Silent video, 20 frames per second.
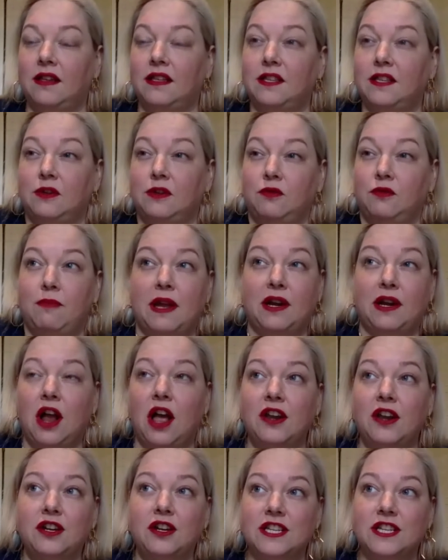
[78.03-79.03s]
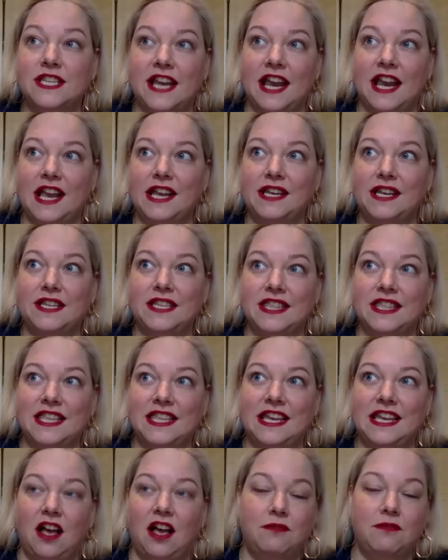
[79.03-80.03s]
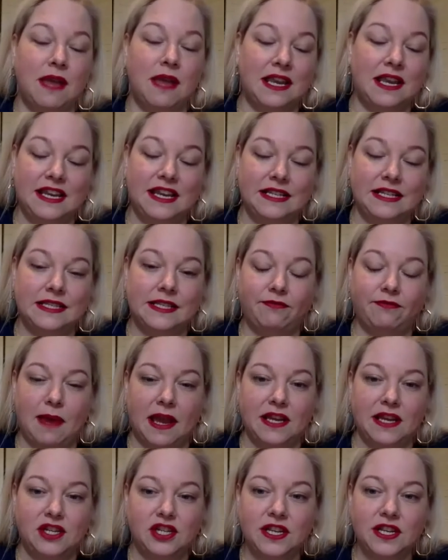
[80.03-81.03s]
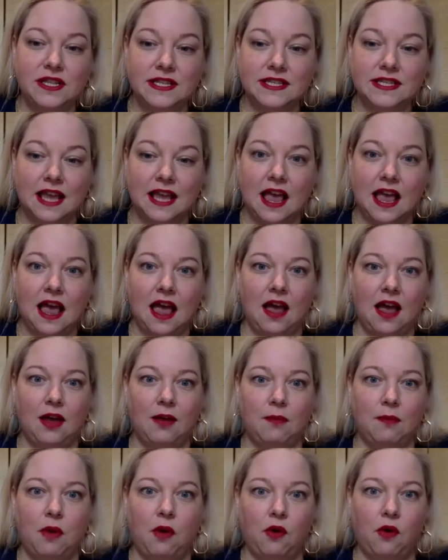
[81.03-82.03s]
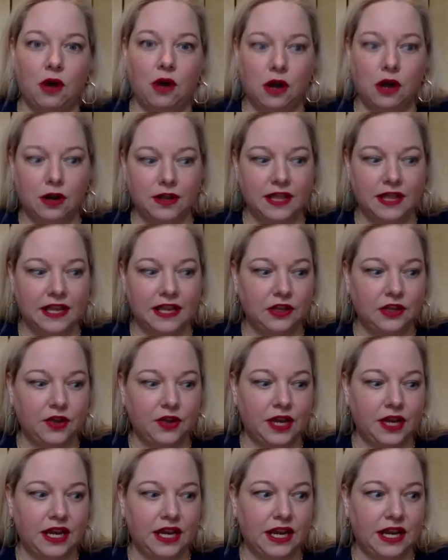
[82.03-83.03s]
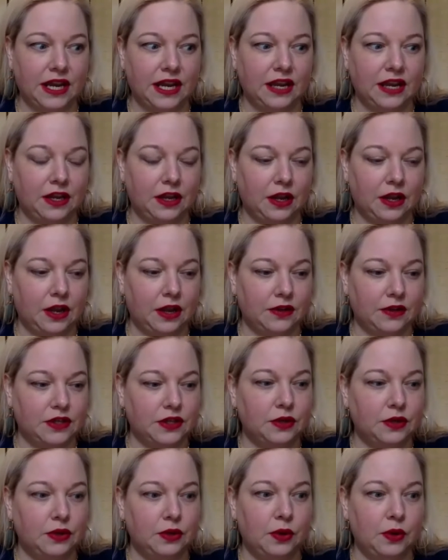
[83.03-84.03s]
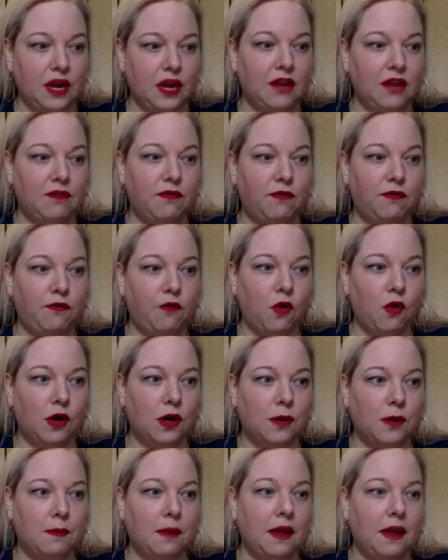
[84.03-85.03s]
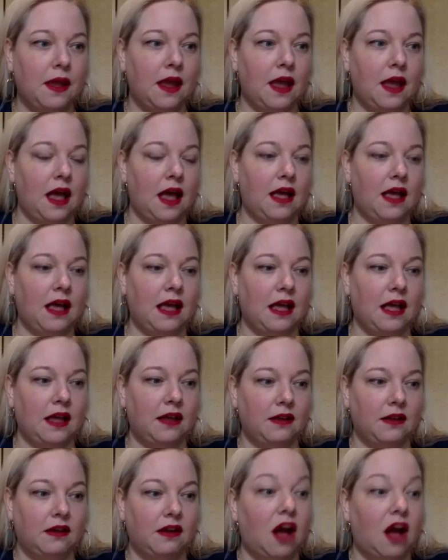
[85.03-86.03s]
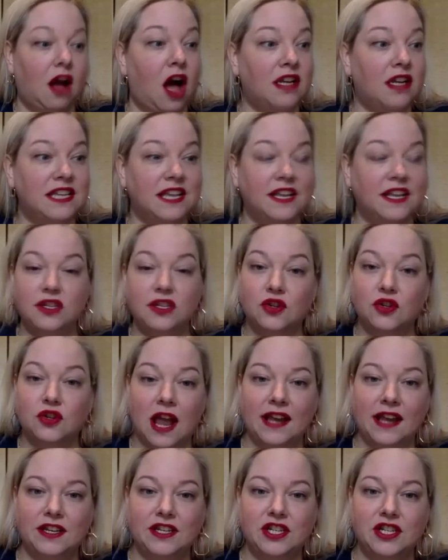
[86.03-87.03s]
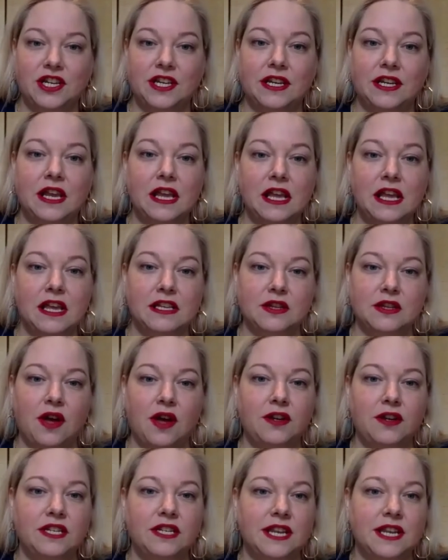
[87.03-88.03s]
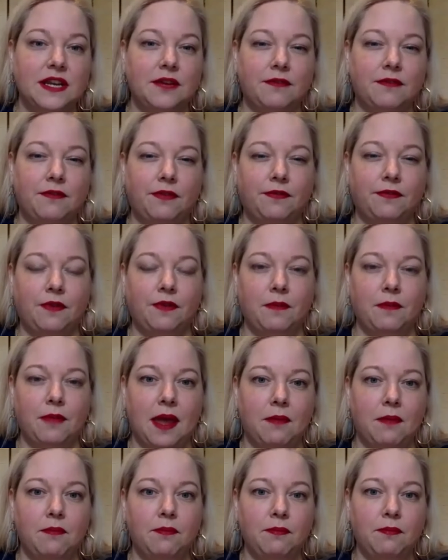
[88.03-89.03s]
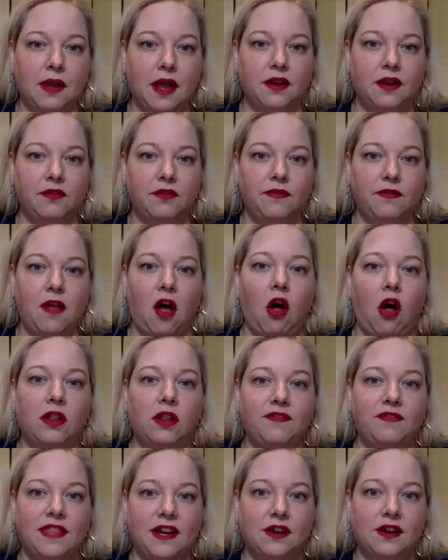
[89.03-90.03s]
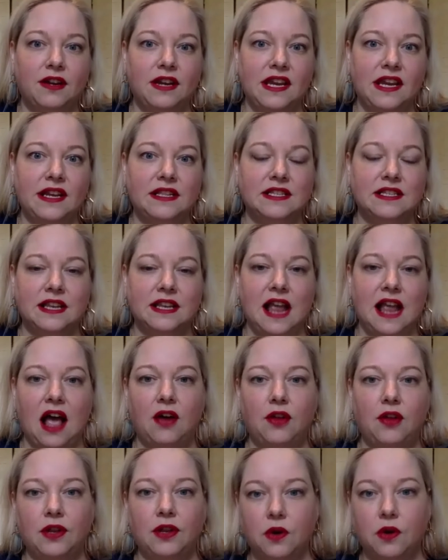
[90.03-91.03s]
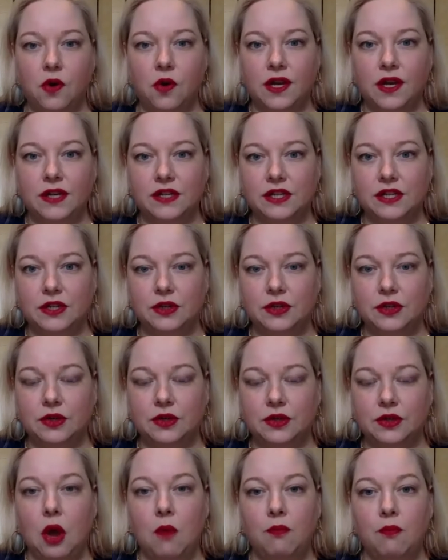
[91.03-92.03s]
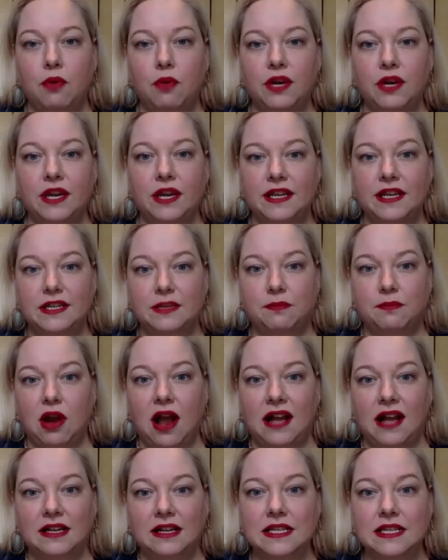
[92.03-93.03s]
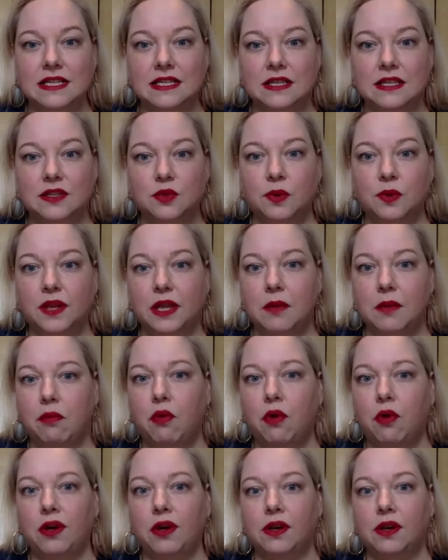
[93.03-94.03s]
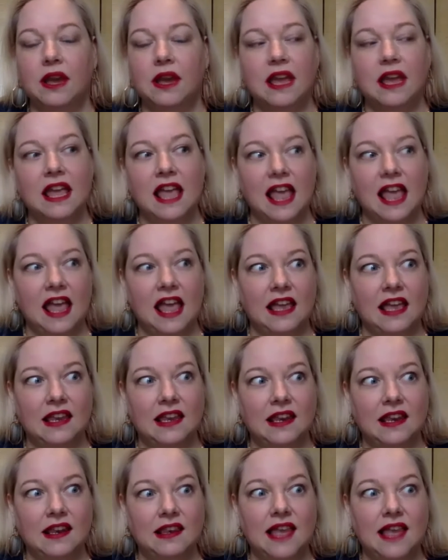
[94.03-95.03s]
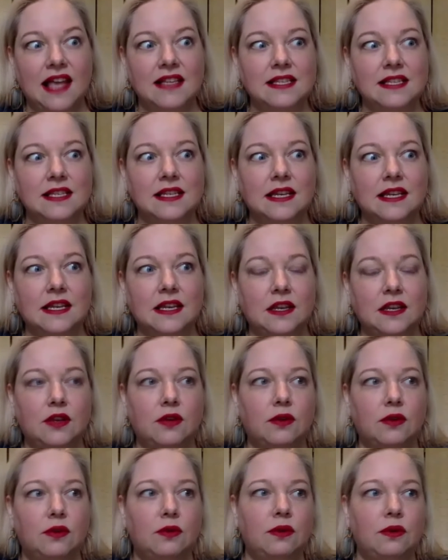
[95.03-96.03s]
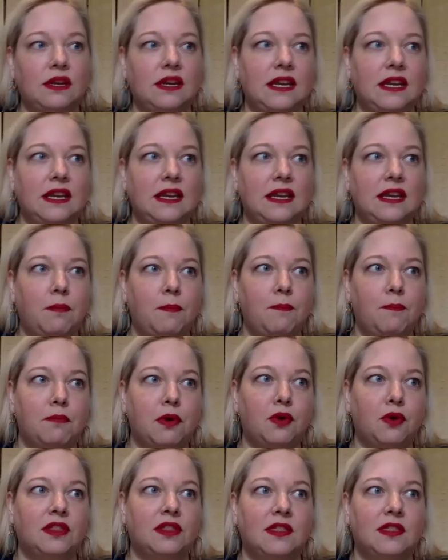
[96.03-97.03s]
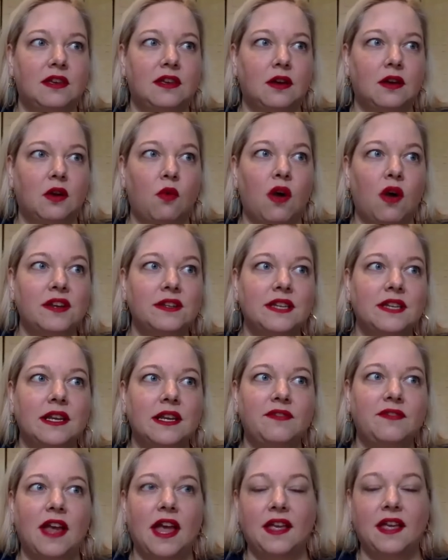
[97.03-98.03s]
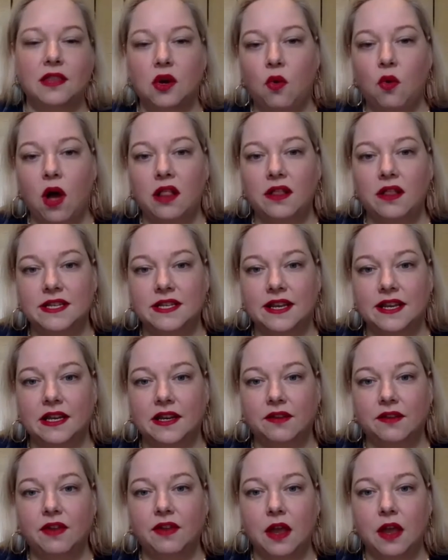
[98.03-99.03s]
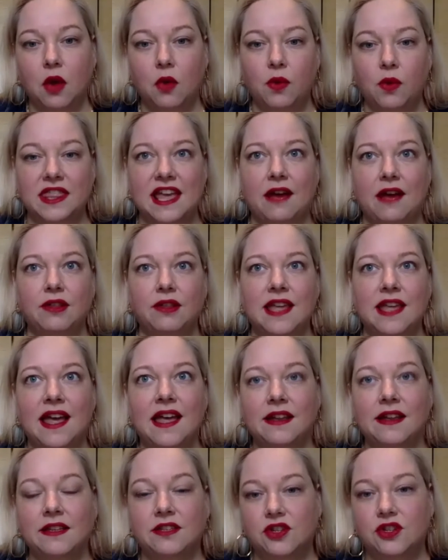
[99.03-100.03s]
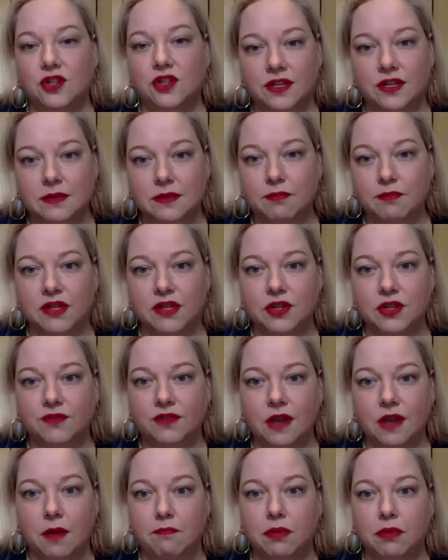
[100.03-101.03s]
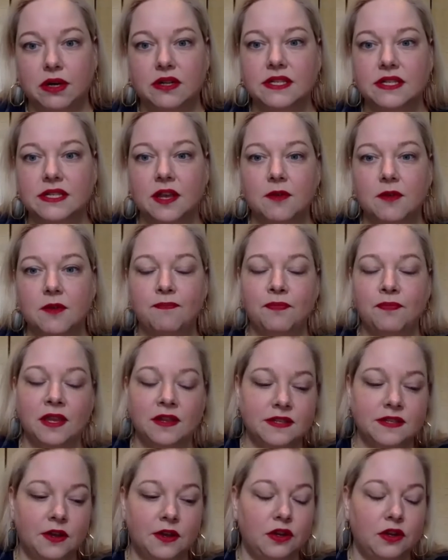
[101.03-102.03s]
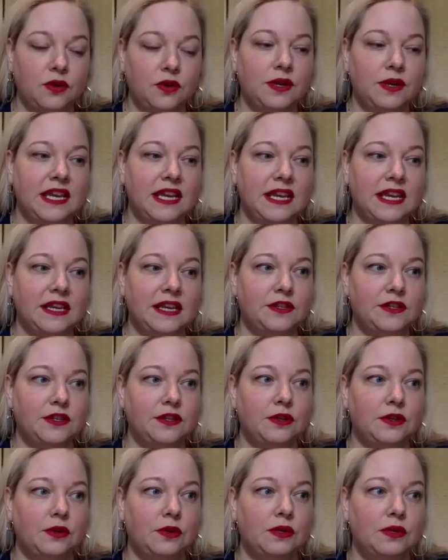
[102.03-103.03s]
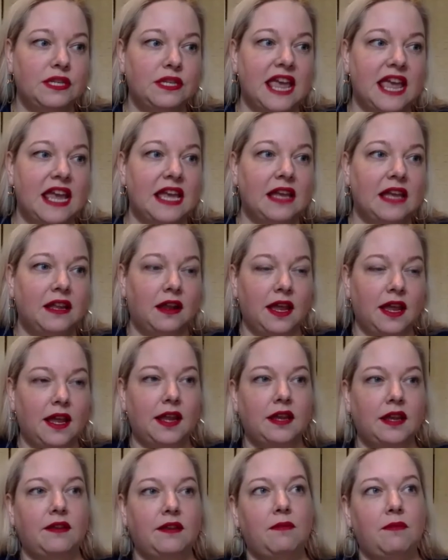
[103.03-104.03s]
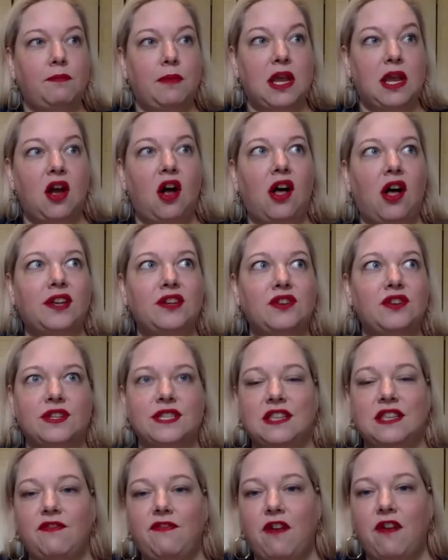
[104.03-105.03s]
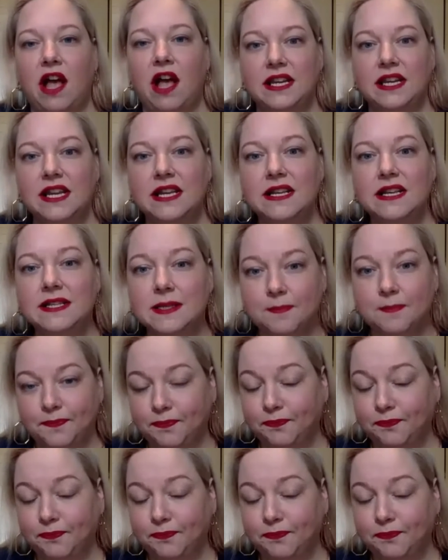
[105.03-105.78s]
to better understand the unmet needs of patients, or are they looking to inform content strategy? So understanding from them kind of all of their needs and how they're going to put it into practice is really important. And lastly, you need both the quantitative and the qualitative. Without that, it's just a bunch of numbers. So you need to take it beyond just the findings